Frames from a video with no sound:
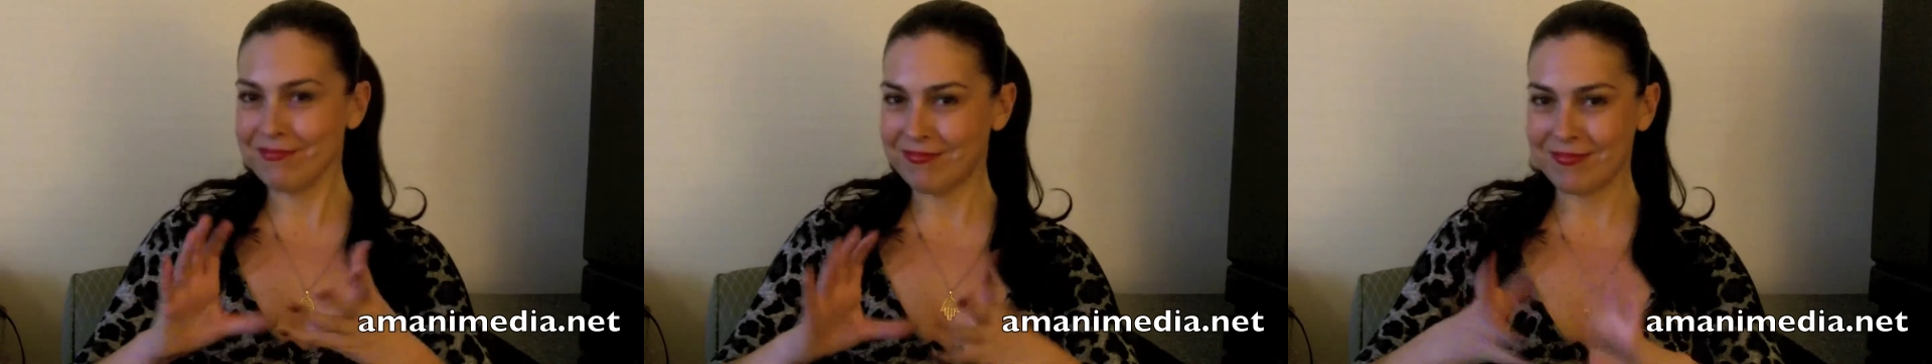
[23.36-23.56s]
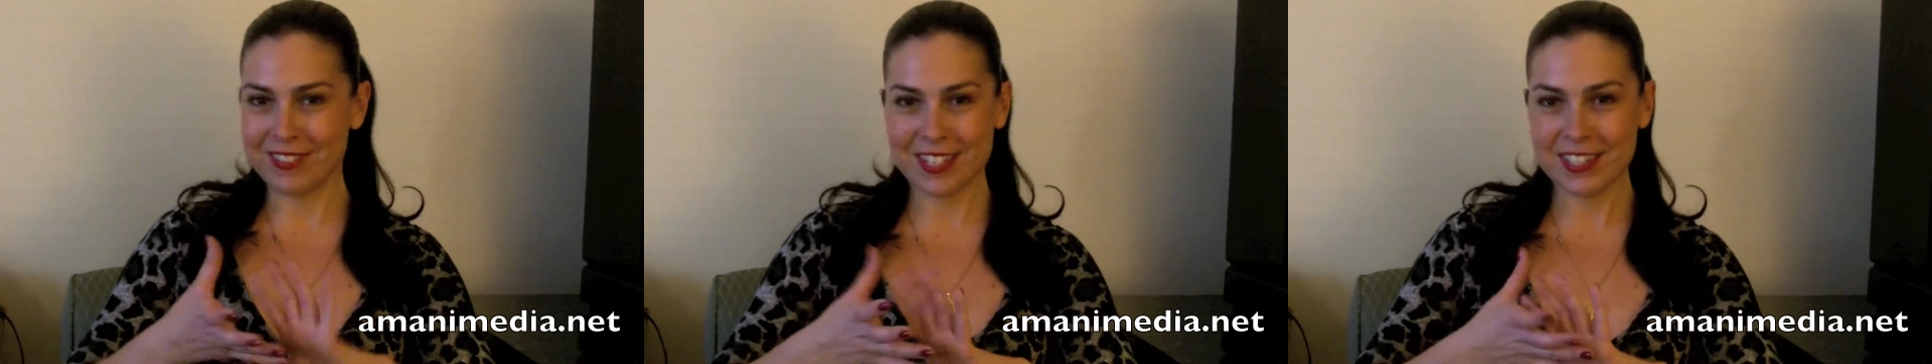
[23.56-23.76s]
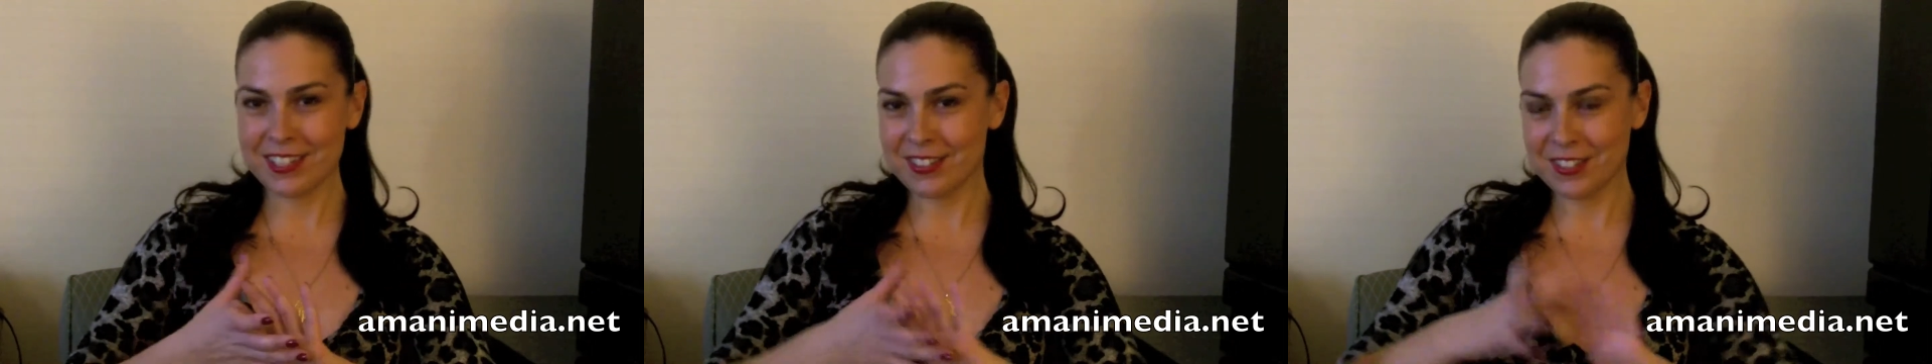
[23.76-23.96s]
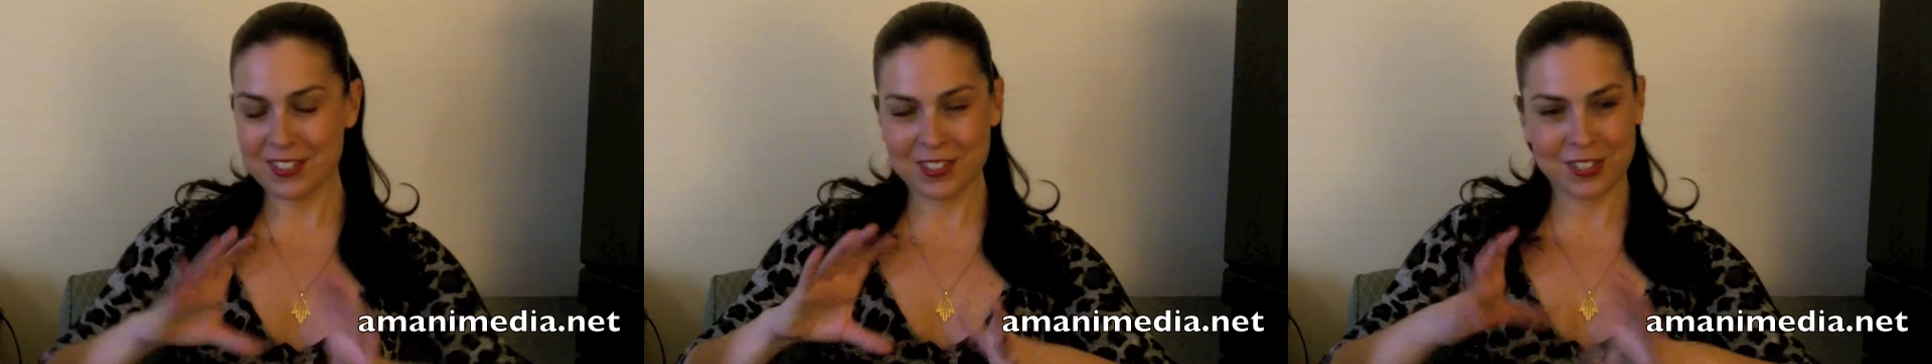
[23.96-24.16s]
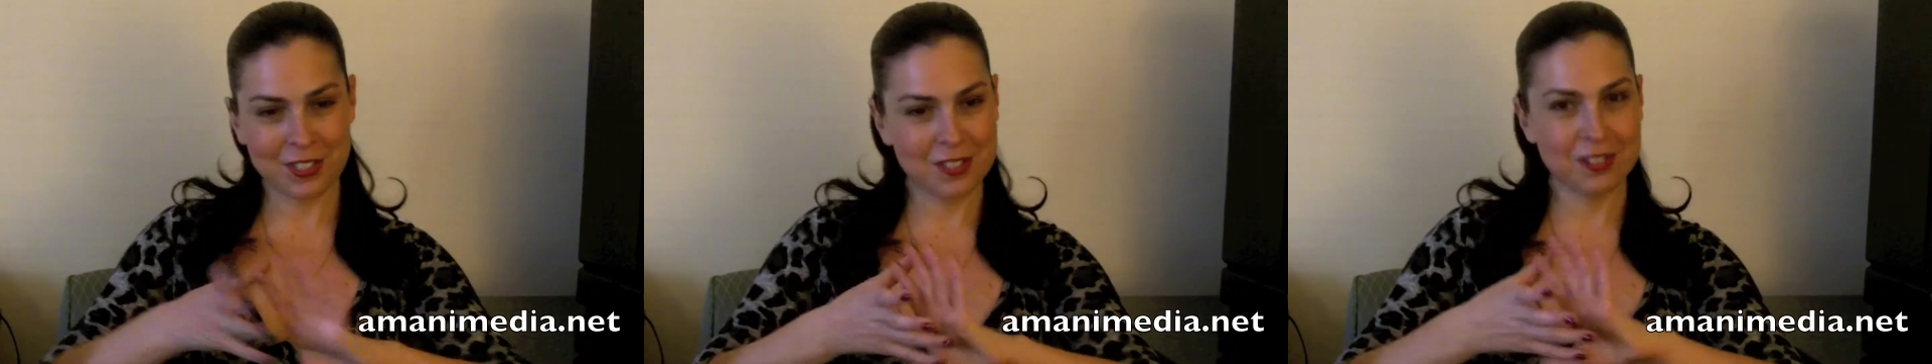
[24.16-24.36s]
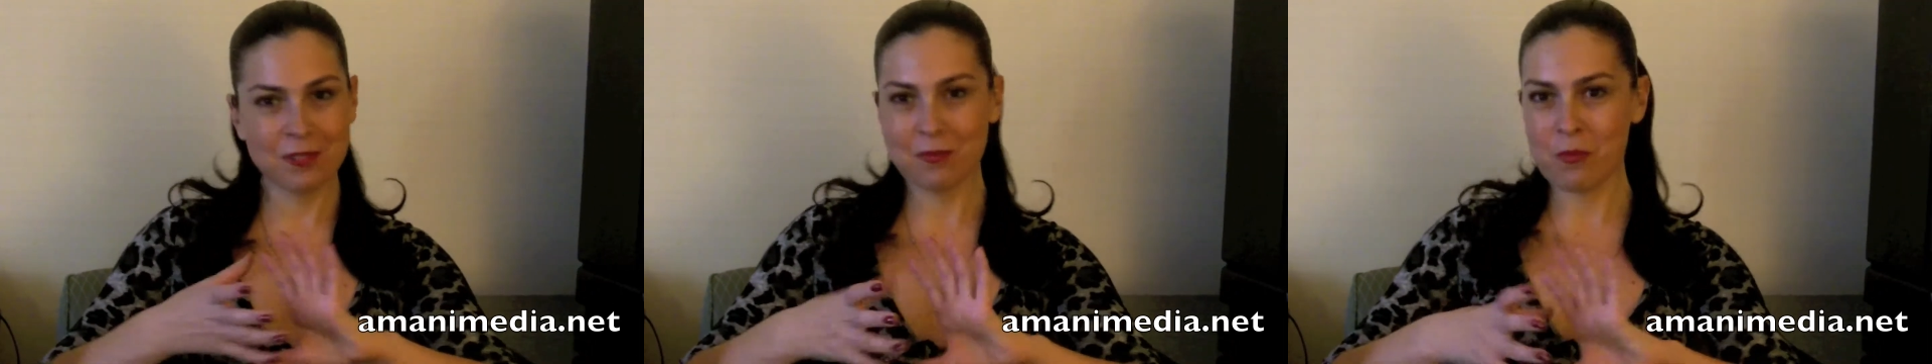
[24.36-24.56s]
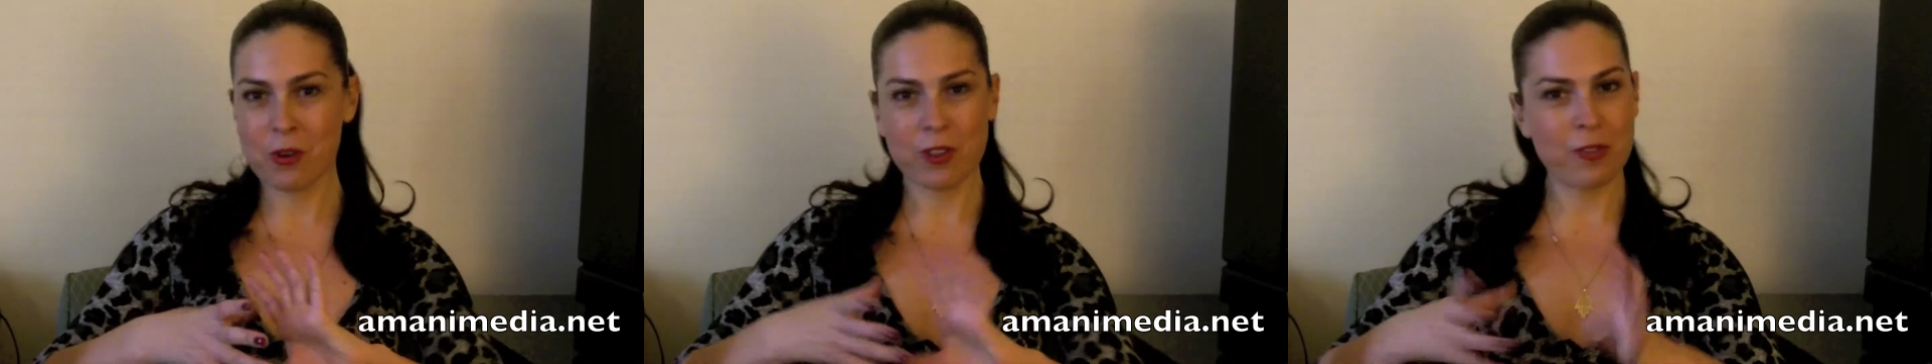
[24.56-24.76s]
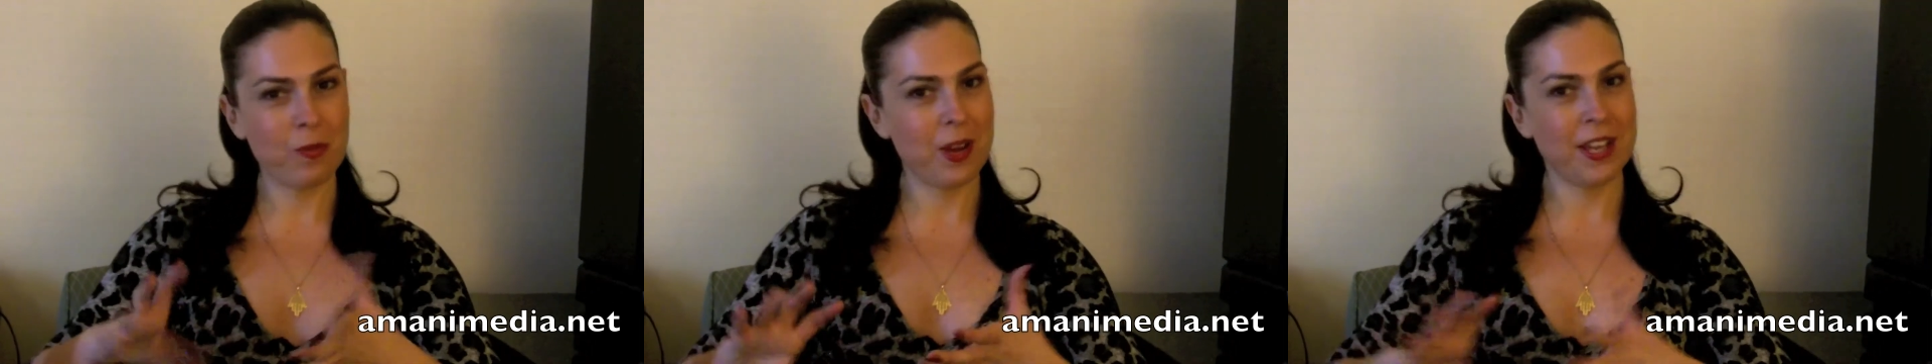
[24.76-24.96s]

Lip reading: "This is one of the